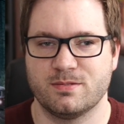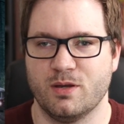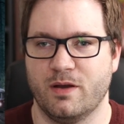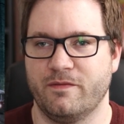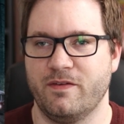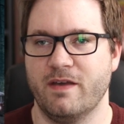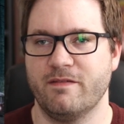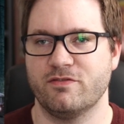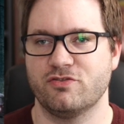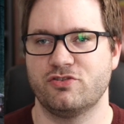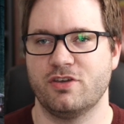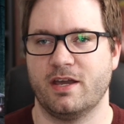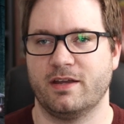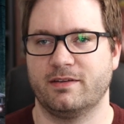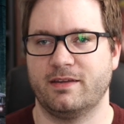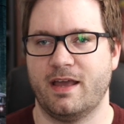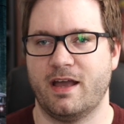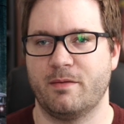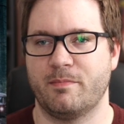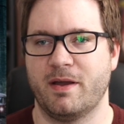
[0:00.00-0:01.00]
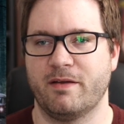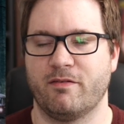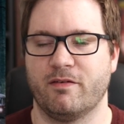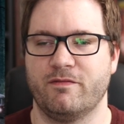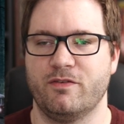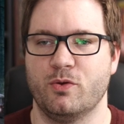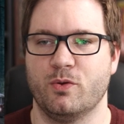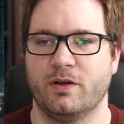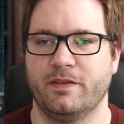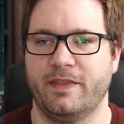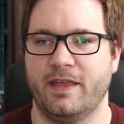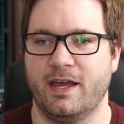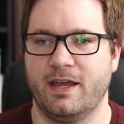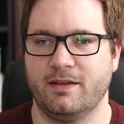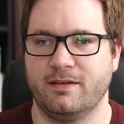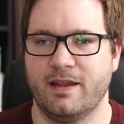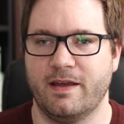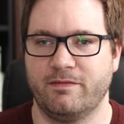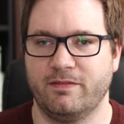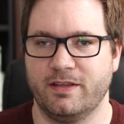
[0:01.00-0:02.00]
So if you haven't checked out my review on
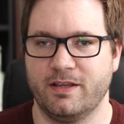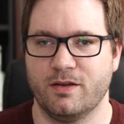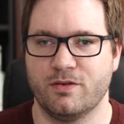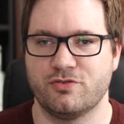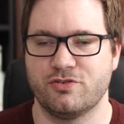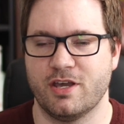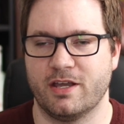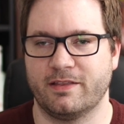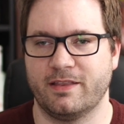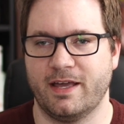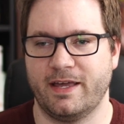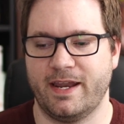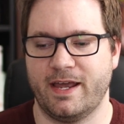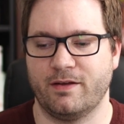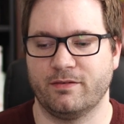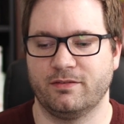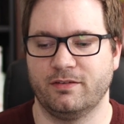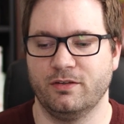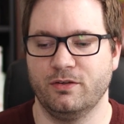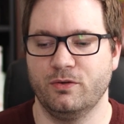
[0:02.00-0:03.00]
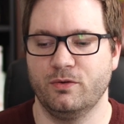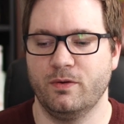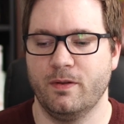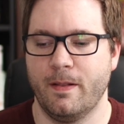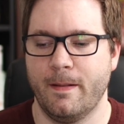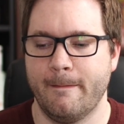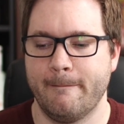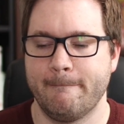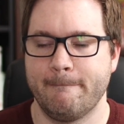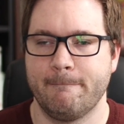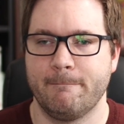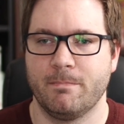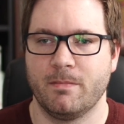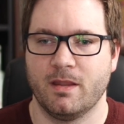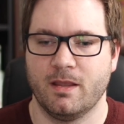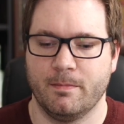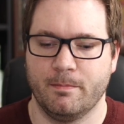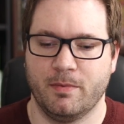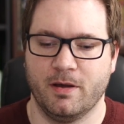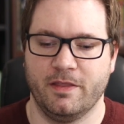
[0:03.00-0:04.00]
that, definitely go check that out too.
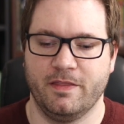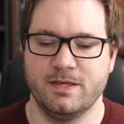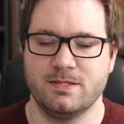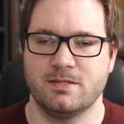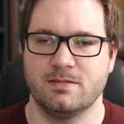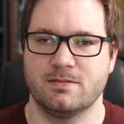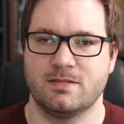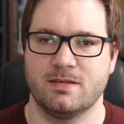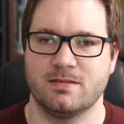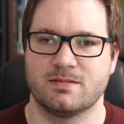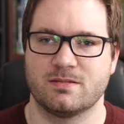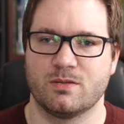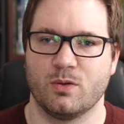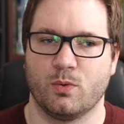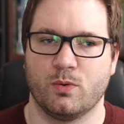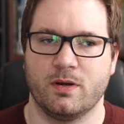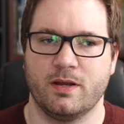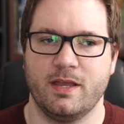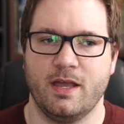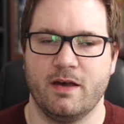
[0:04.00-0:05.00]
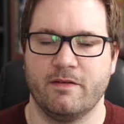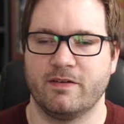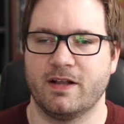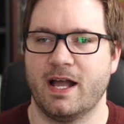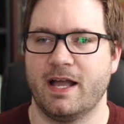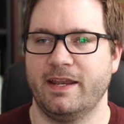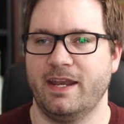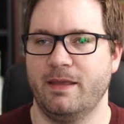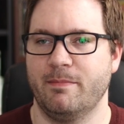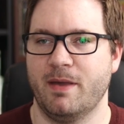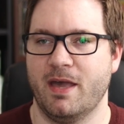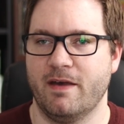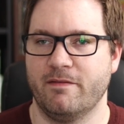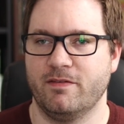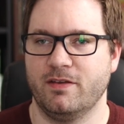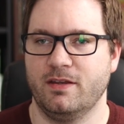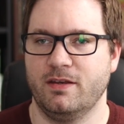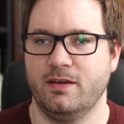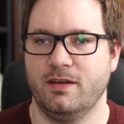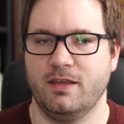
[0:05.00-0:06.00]
But this is the story of a guy named
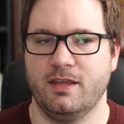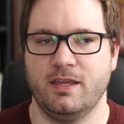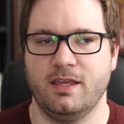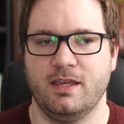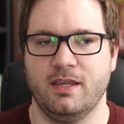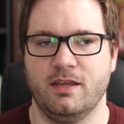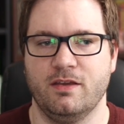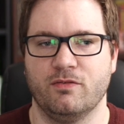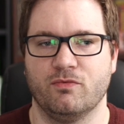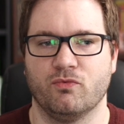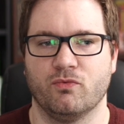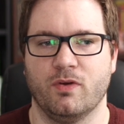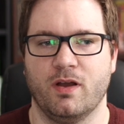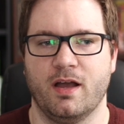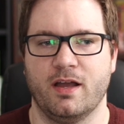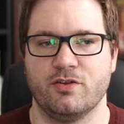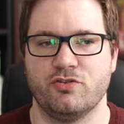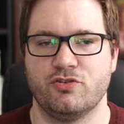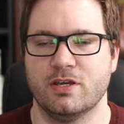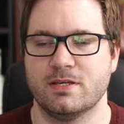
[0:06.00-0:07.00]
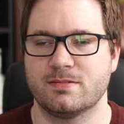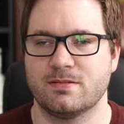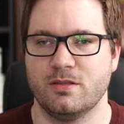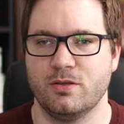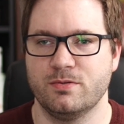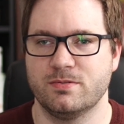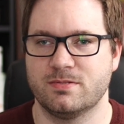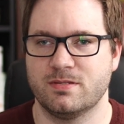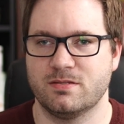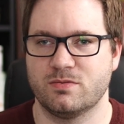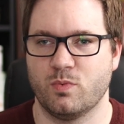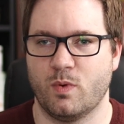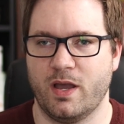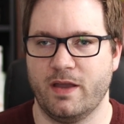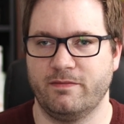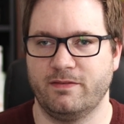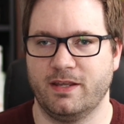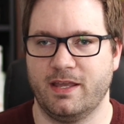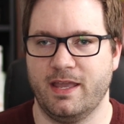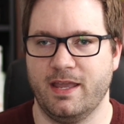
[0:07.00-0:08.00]
Evan. He just loses his
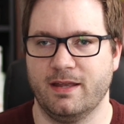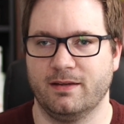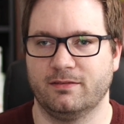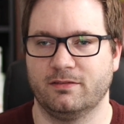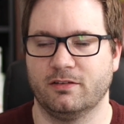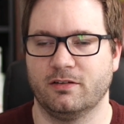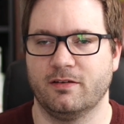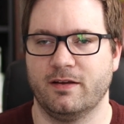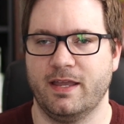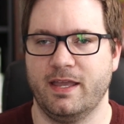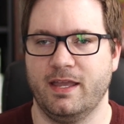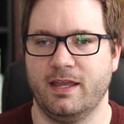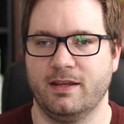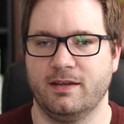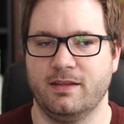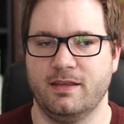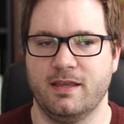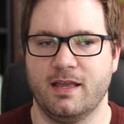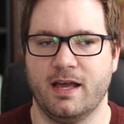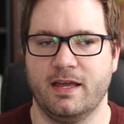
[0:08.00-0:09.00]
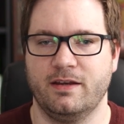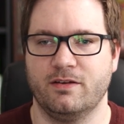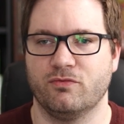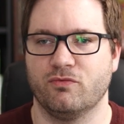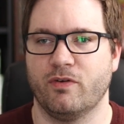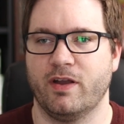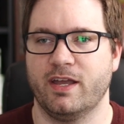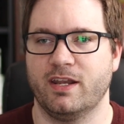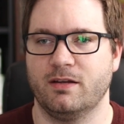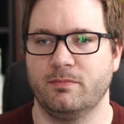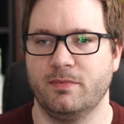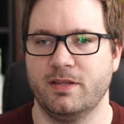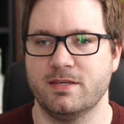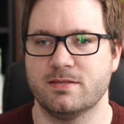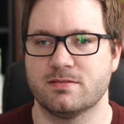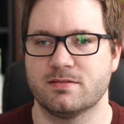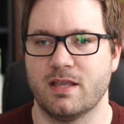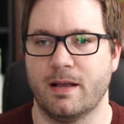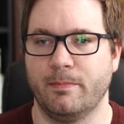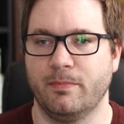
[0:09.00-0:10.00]
wife to cancer and he kind of
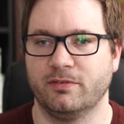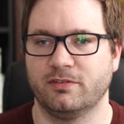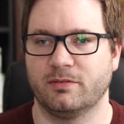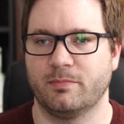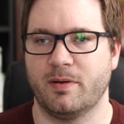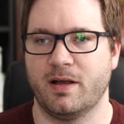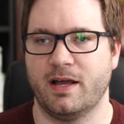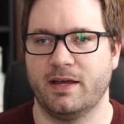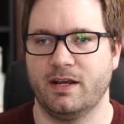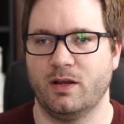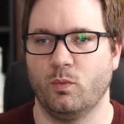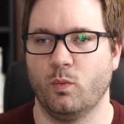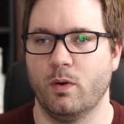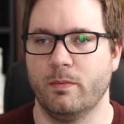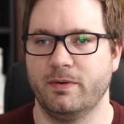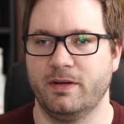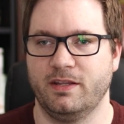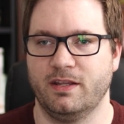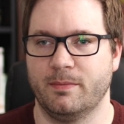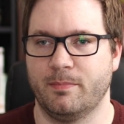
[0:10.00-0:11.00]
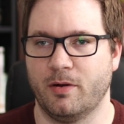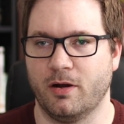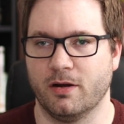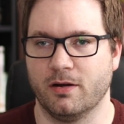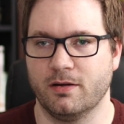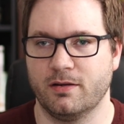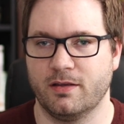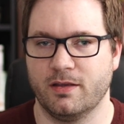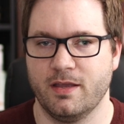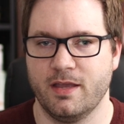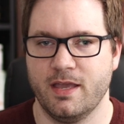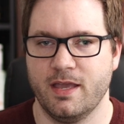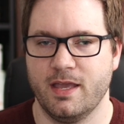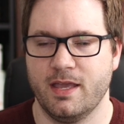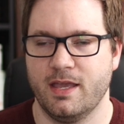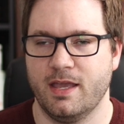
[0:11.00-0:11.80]
randomly stumbles upon a woman in the park.